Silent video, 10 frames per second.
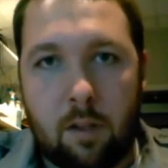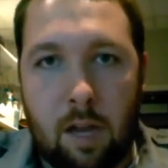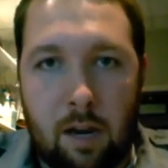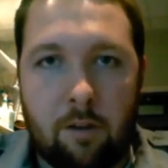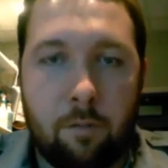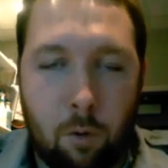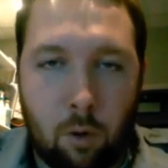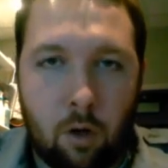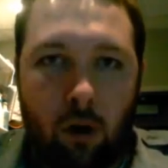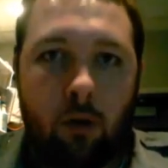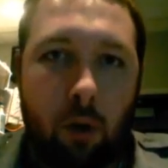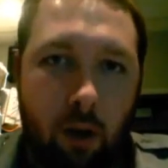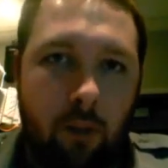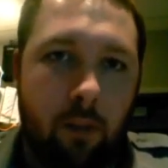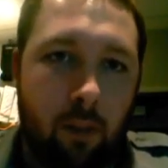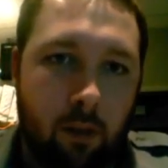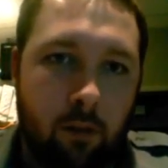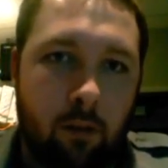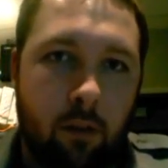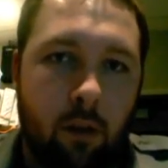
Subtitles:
Line 4, write this.